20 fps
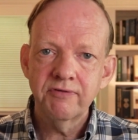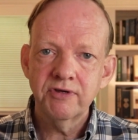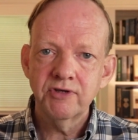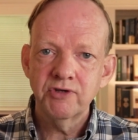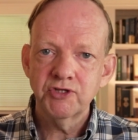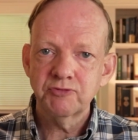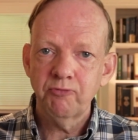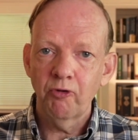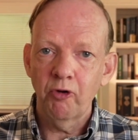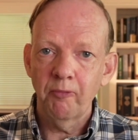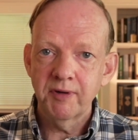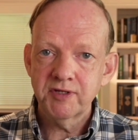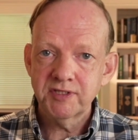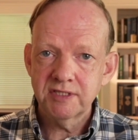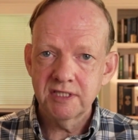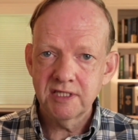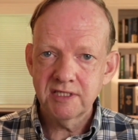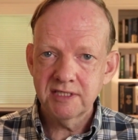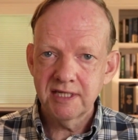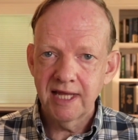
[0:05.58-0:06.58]
Your Small
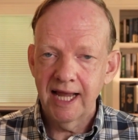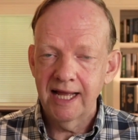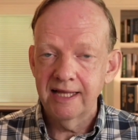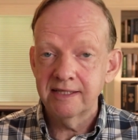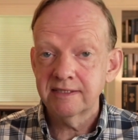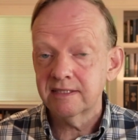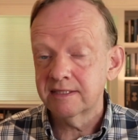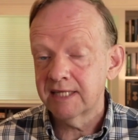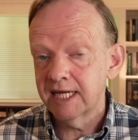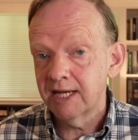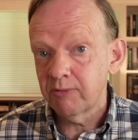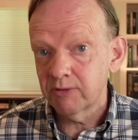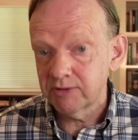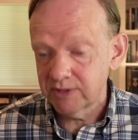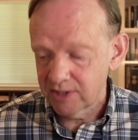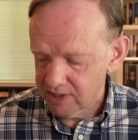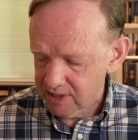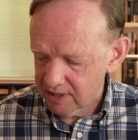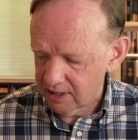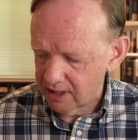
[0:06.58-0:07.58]
Business, and today we'll
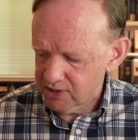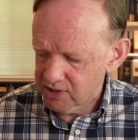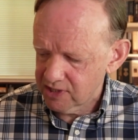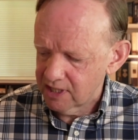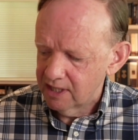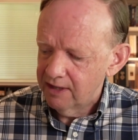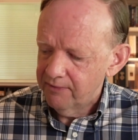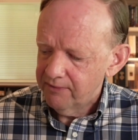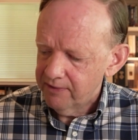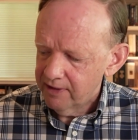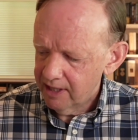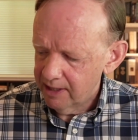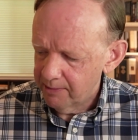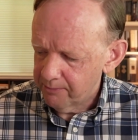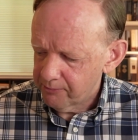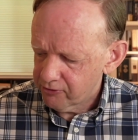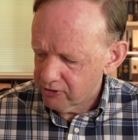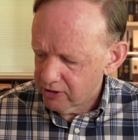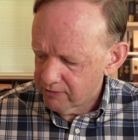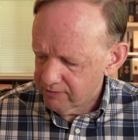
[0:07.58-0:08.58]
discuss
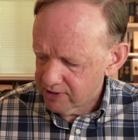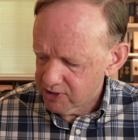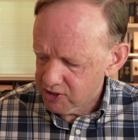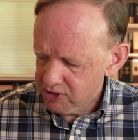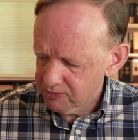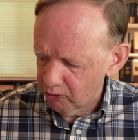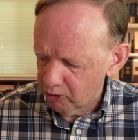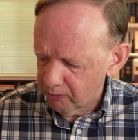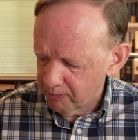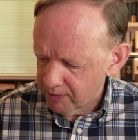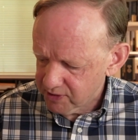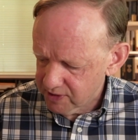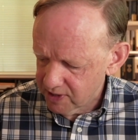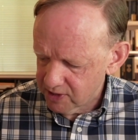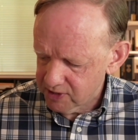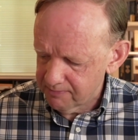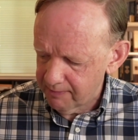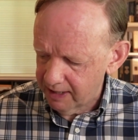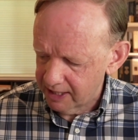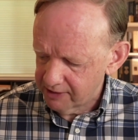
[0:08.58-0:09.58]
improving small
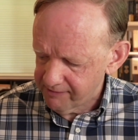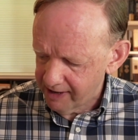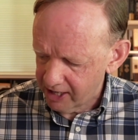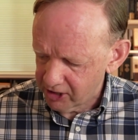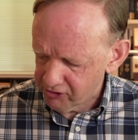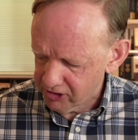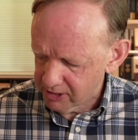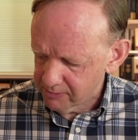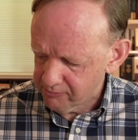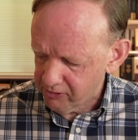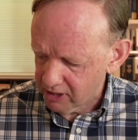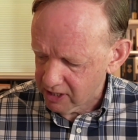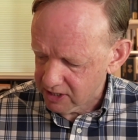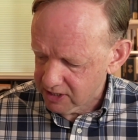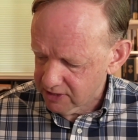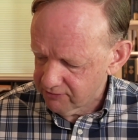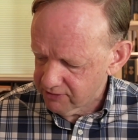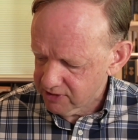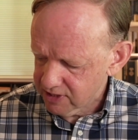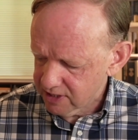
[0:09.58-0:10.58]
business manufacturing
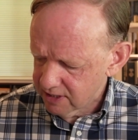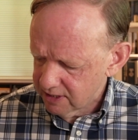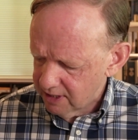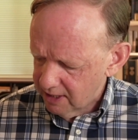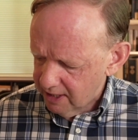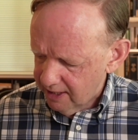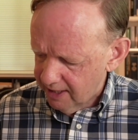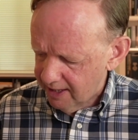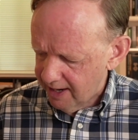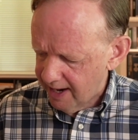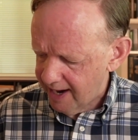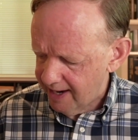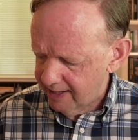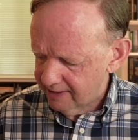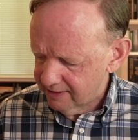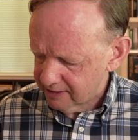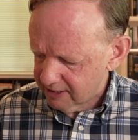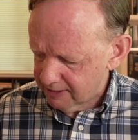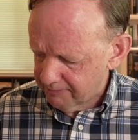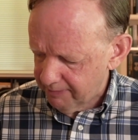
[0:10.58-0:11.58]
productivity
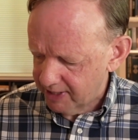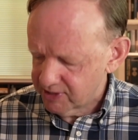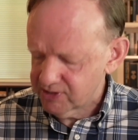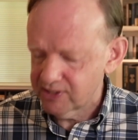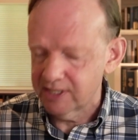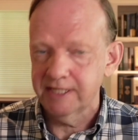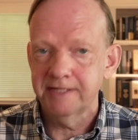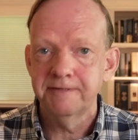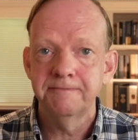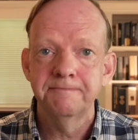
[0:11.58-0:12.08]
and capacity.